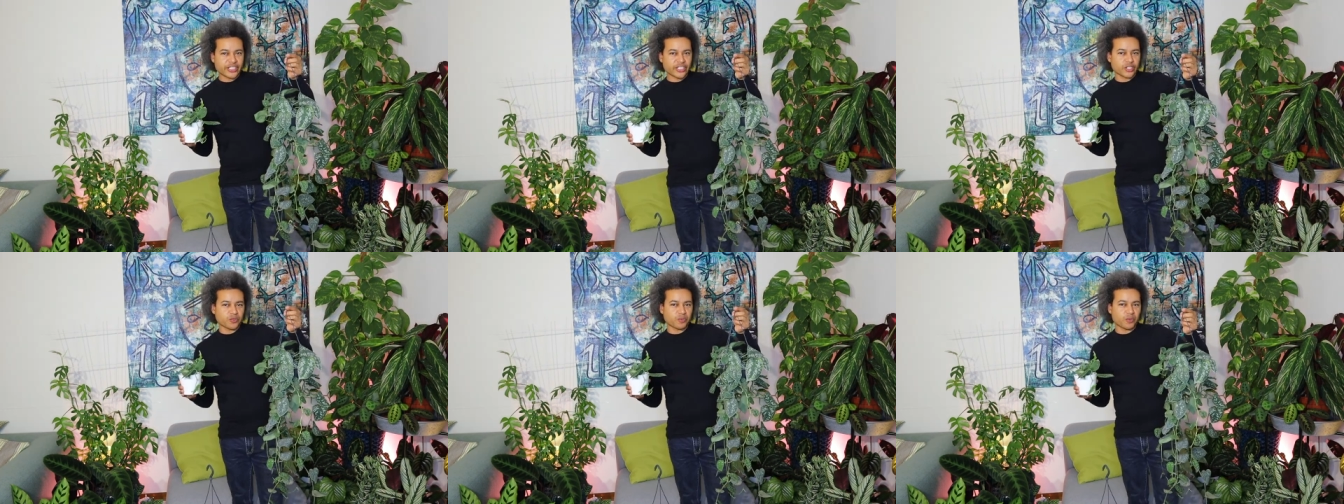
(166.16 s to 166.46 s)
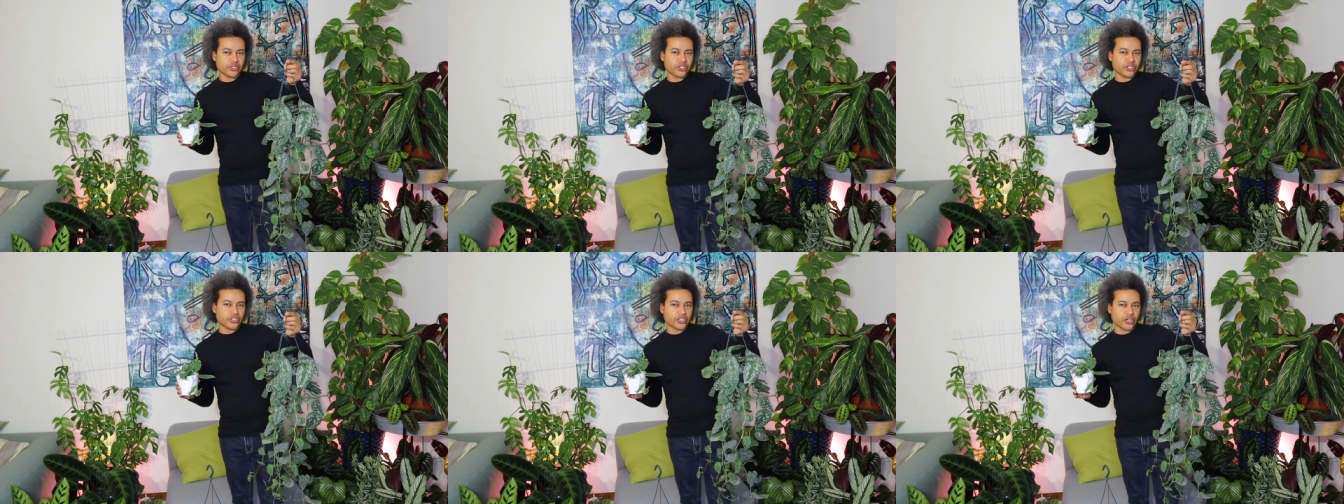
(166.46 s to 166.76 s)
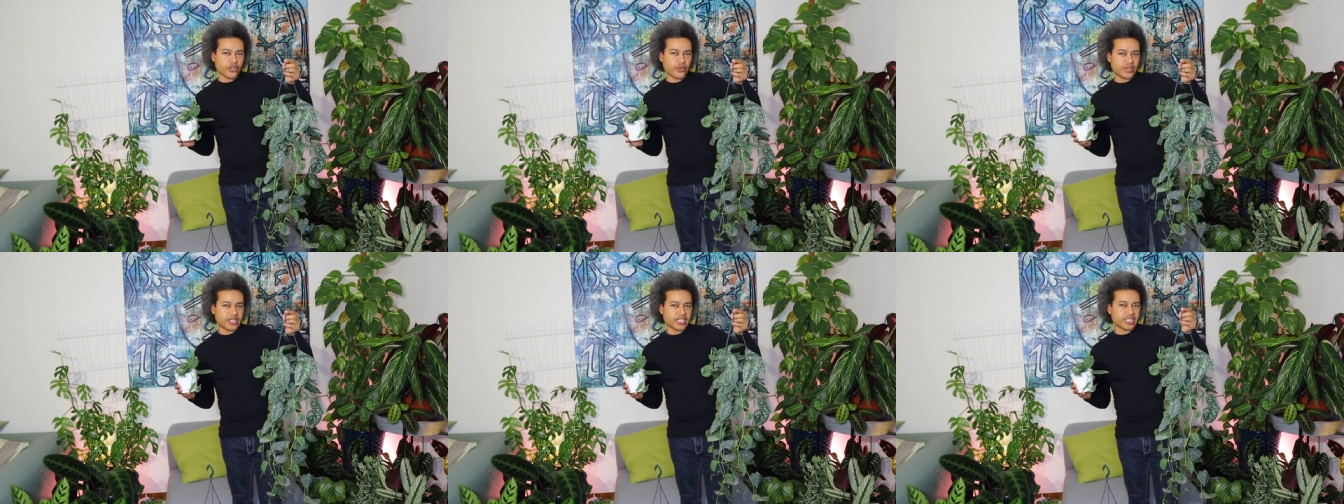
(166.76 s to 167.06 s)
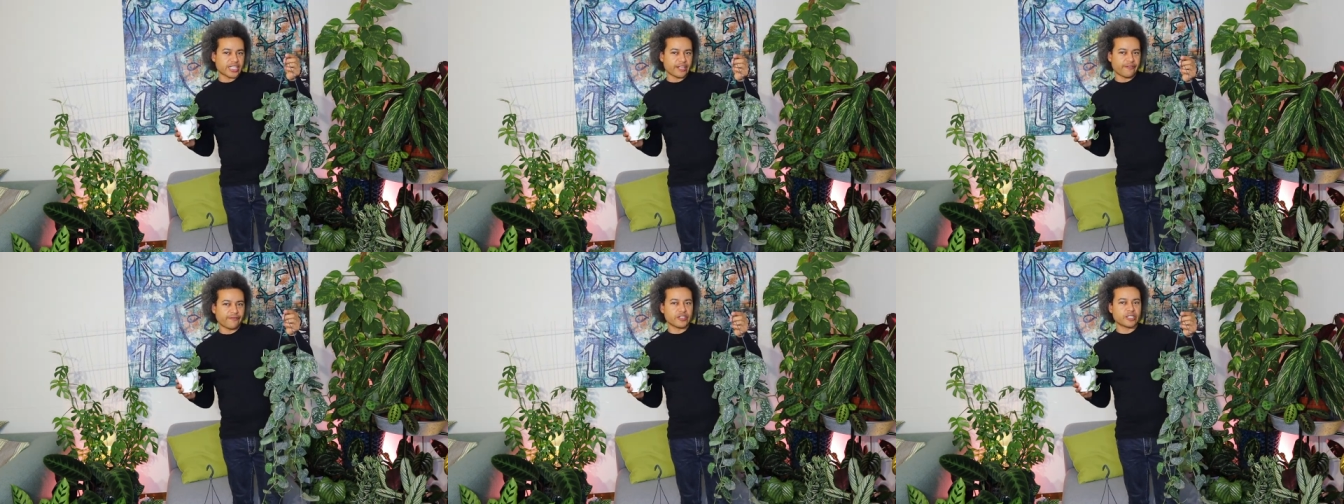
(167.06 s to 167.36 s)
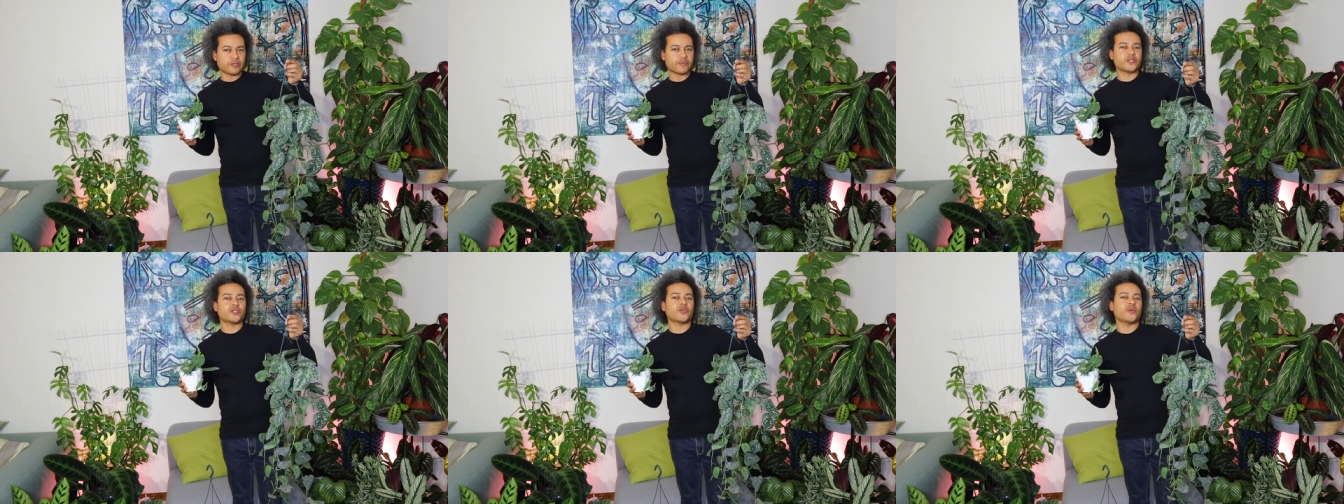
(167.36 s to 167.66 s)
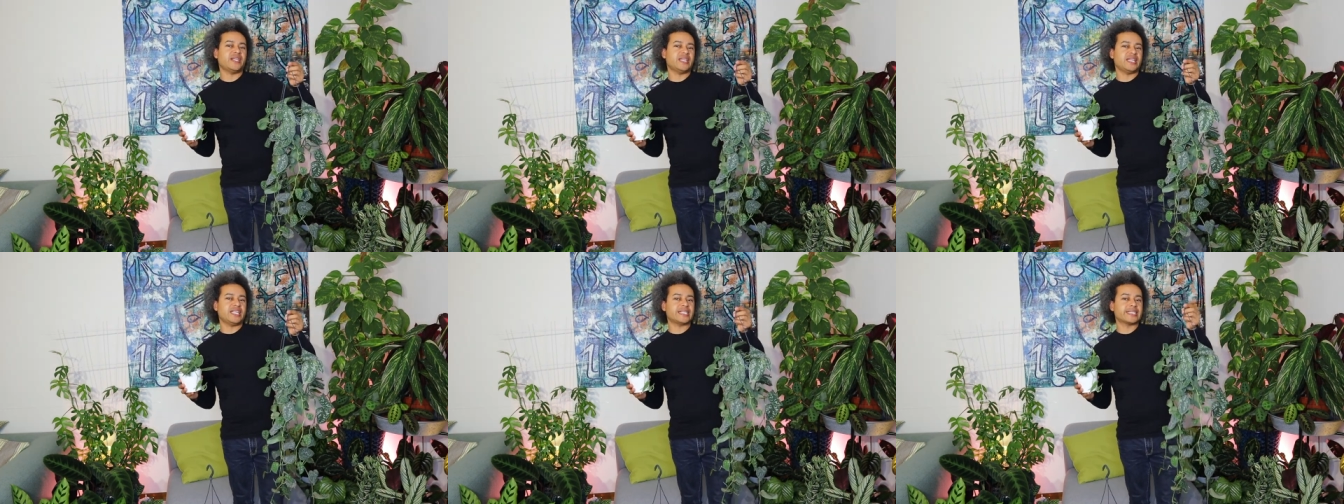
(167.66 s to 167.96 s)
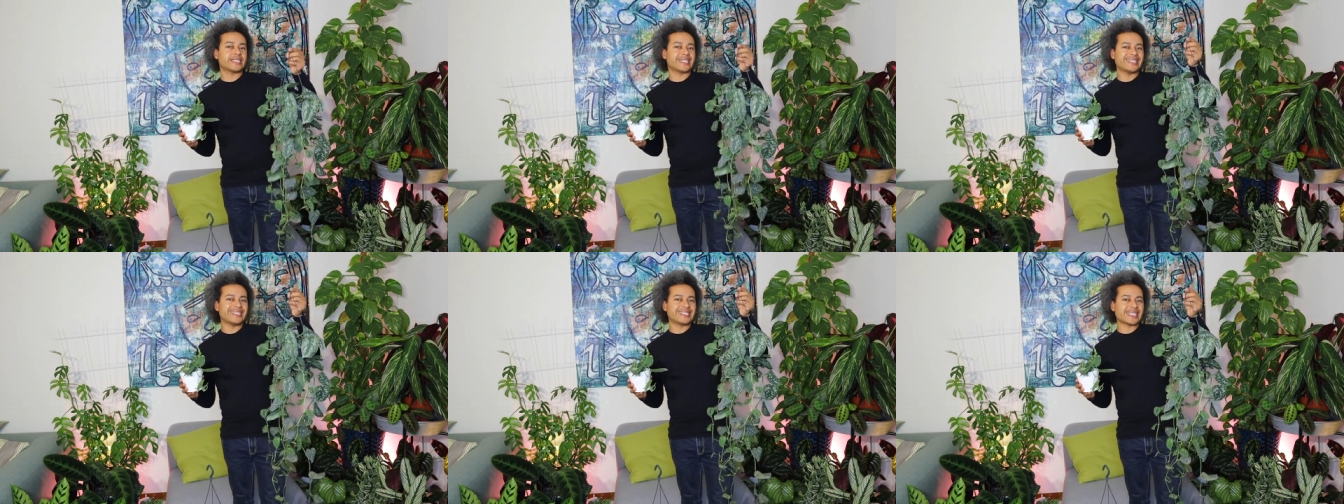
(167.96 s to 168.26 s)
I just want to show you the difference between
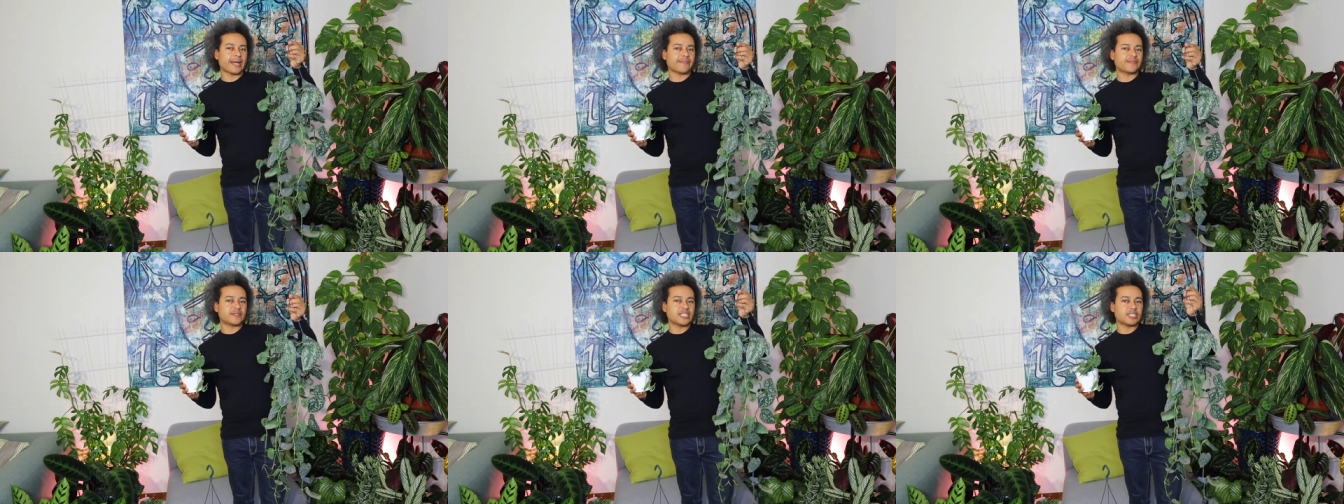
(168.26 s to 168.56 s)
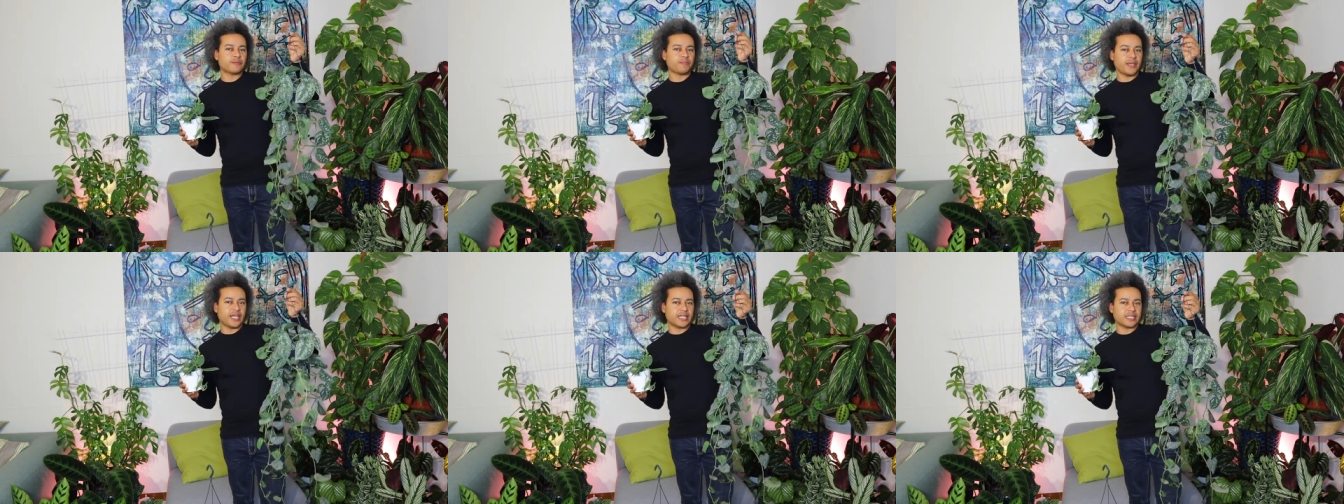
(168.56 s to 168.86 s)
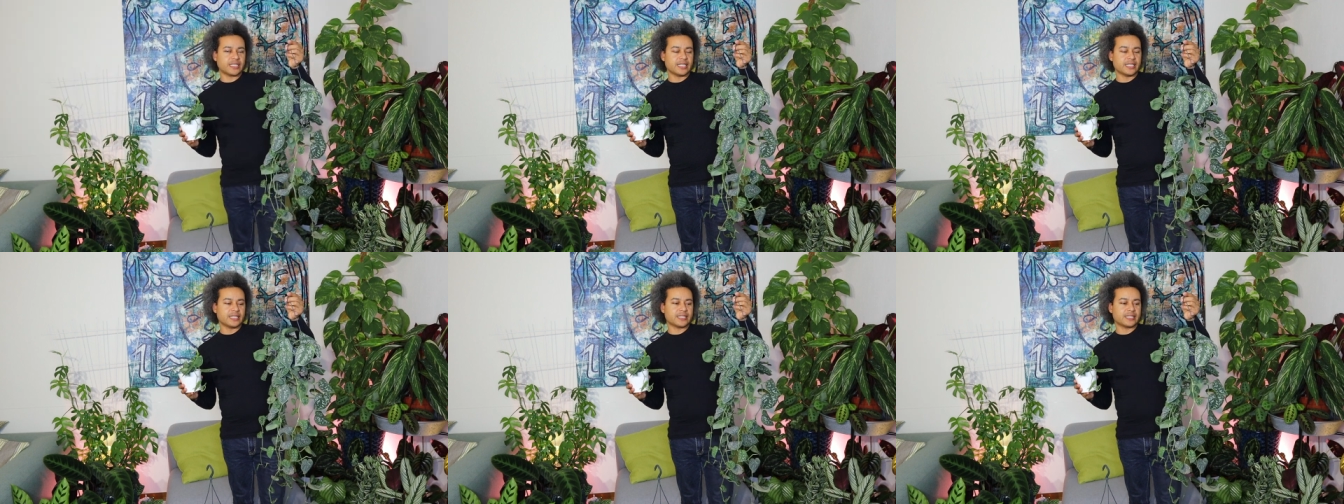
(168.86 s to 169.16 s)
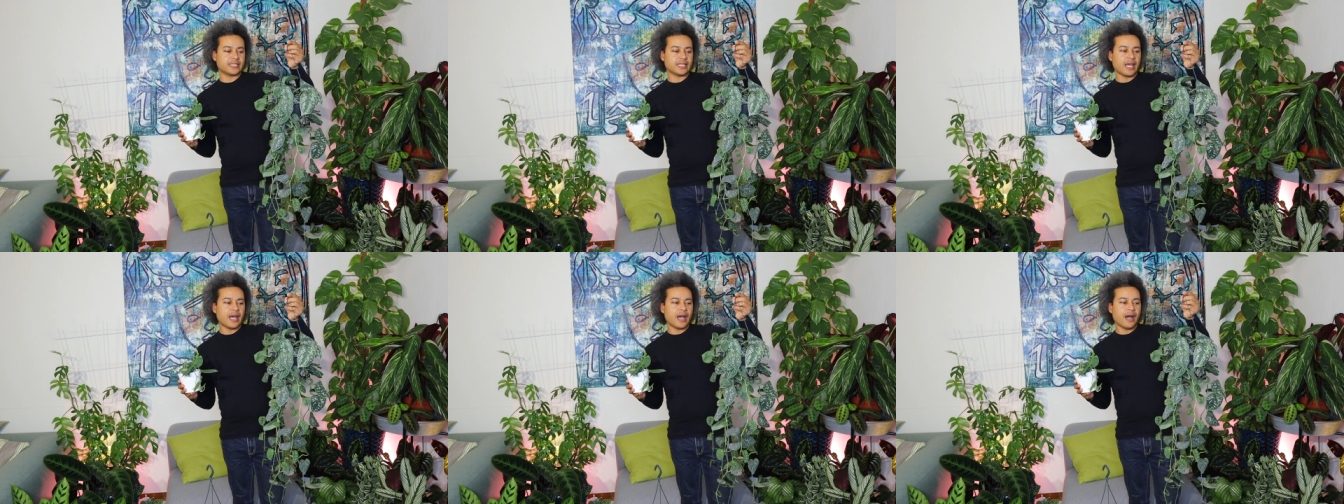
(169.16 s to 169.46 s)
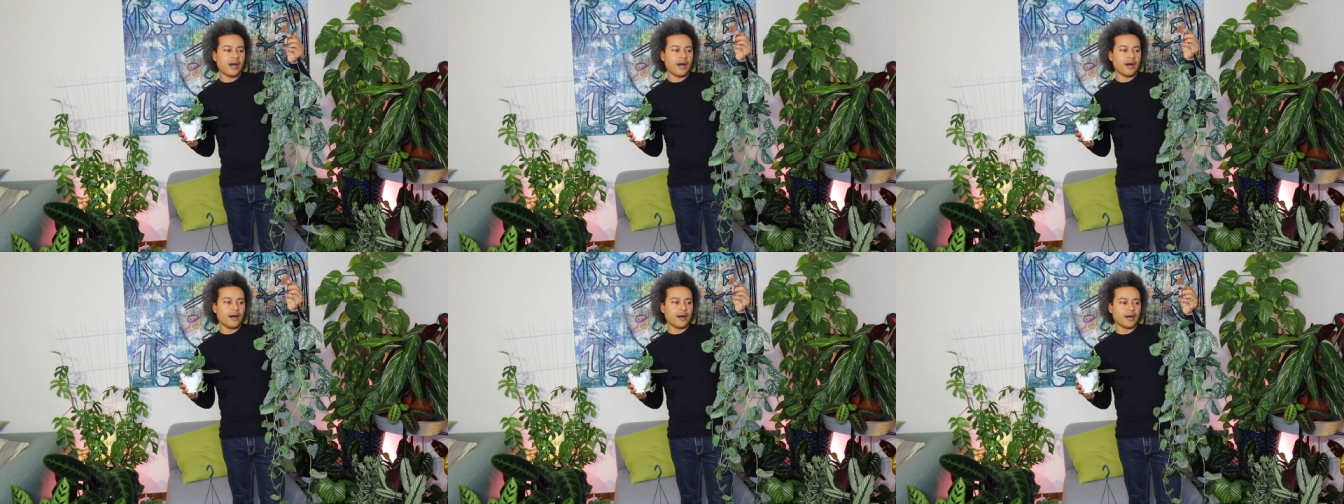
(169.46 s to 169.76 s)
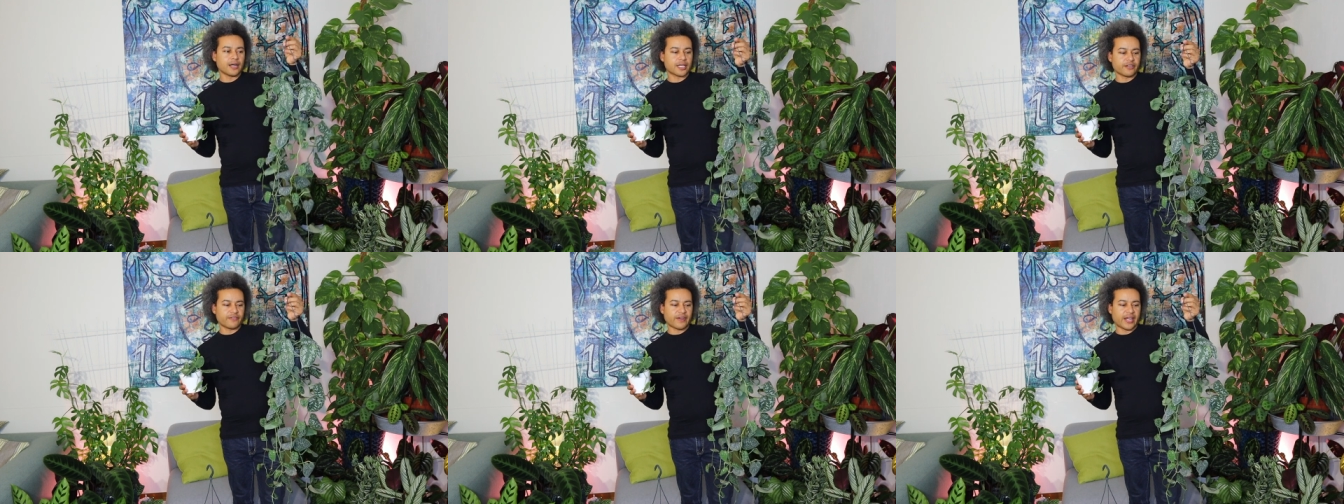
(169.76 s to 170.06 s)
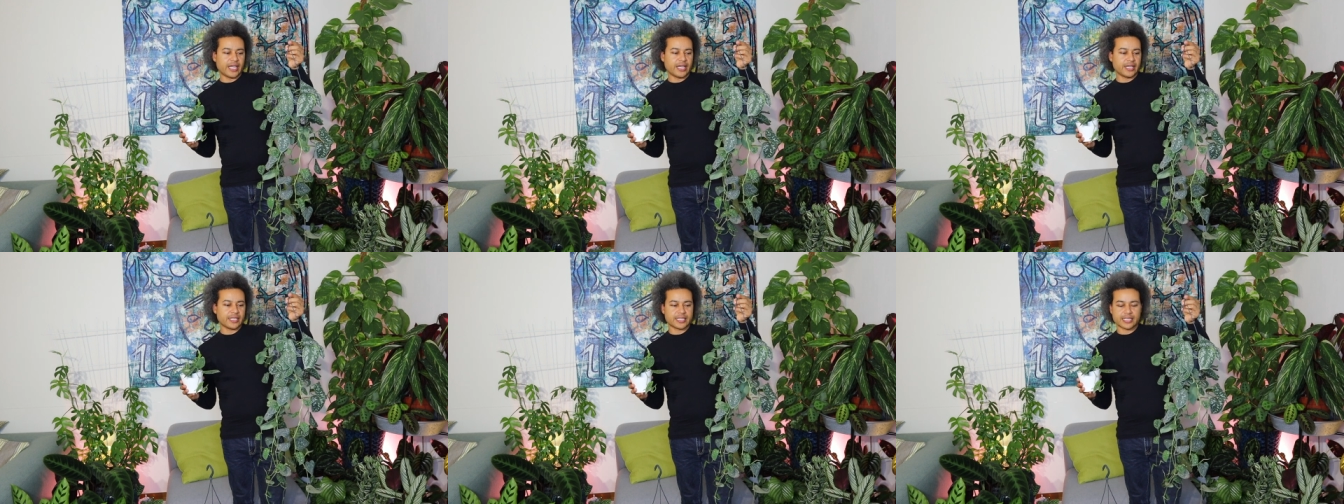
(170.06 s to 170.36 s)
this Scindapsus pictus
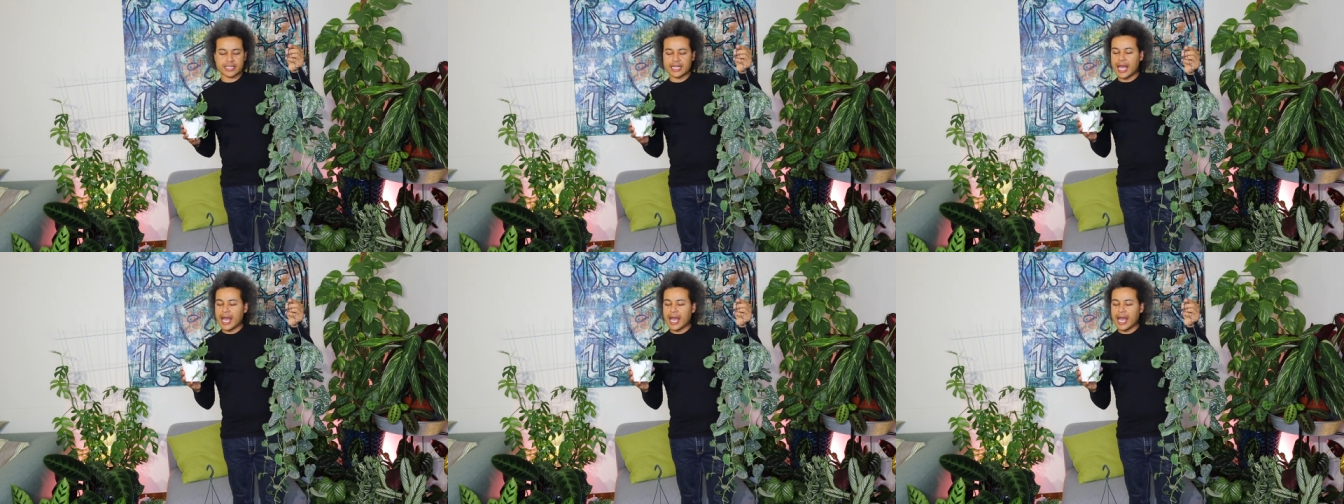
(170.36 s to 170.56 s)
argyraeus